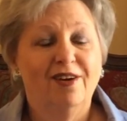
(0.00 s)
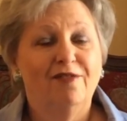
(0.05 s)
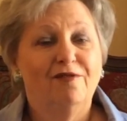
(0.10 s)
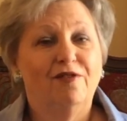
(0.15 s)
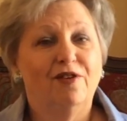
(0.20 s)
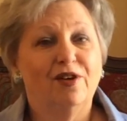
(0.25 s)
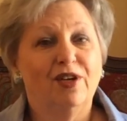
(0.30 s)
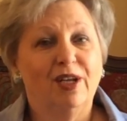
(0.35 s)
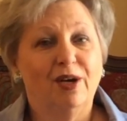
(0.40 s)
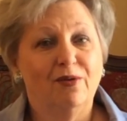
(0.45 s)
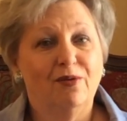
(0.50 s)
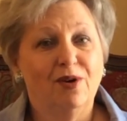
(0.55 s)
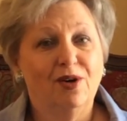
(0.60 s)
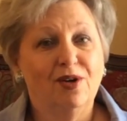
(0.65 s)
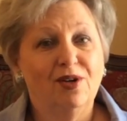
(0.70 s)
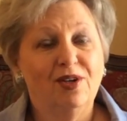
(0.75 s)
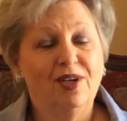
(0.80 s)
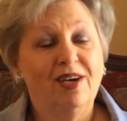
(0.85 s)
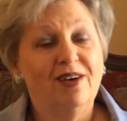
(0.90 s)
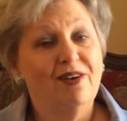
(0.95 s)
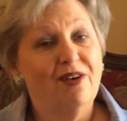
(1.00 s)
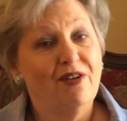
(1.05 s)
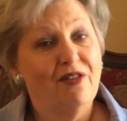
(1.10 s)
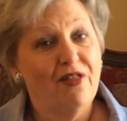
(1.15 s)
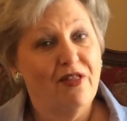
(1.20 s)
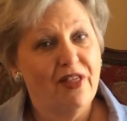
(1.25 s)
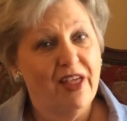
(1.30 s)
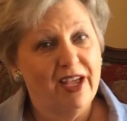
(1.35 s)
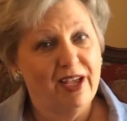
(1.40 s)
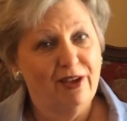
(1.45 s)
For now on,
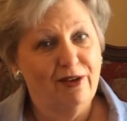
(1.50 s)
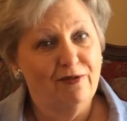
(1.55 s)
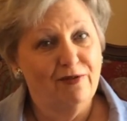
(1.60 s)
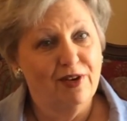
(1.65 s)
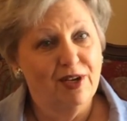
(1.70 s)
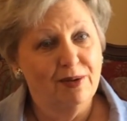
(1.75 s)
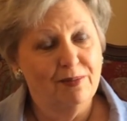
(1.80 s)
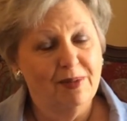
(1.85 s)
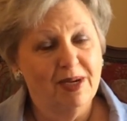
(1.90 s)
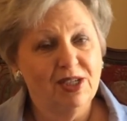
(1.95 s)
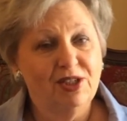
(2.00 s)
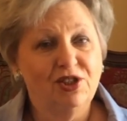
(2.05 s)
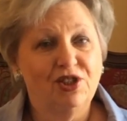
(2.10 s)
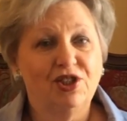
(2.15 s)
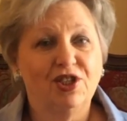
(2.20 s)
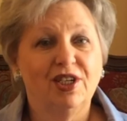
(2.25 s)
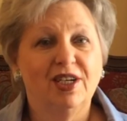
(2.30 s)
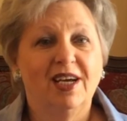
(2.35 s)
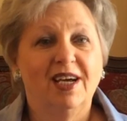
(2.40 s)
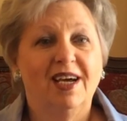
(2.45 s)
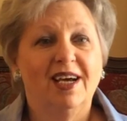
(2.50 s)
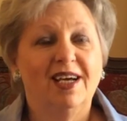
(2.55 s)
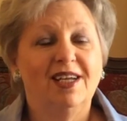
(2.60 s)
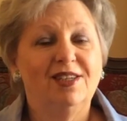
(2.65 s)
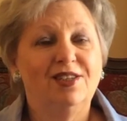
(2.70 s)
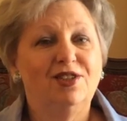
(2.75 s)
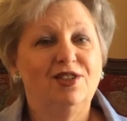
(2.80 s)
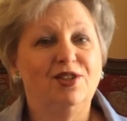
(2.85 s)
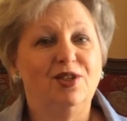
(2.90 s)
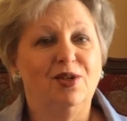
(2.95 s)
thank you very much,
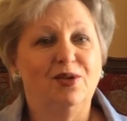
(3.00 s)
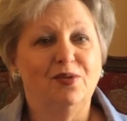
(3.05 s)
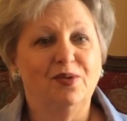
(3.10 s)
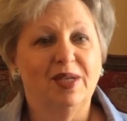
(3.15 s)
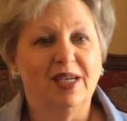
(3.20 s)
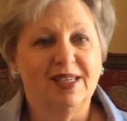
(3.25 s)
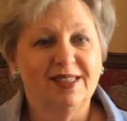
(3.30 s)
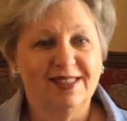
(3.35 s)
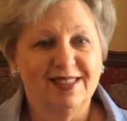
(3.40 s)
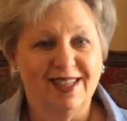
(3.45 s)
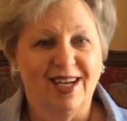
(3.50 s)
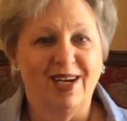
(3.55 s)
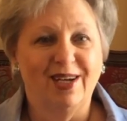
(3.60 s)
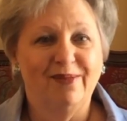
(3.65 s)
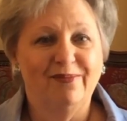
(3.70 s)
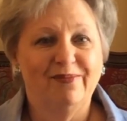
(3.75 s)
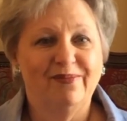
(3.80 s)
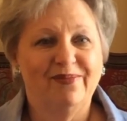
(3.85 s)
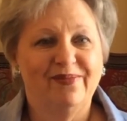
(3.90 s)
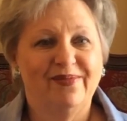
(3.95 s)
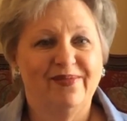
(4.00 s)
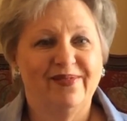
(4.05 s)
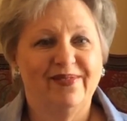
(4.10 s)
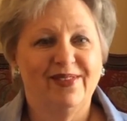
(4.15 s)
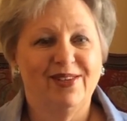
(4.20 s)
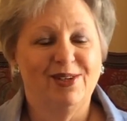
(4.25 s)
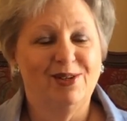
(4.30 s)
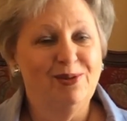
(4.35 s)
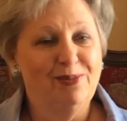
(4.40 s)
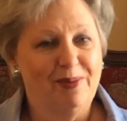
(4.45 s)
and see you next time.
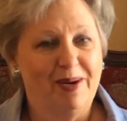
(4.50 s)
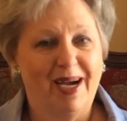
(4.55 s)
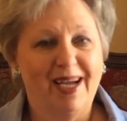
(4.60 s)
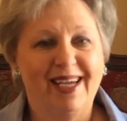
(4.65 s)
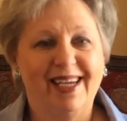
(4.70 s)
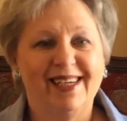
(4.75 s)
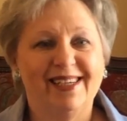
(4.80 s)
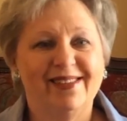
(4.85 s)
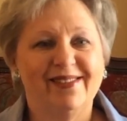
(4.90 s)
Goodbye.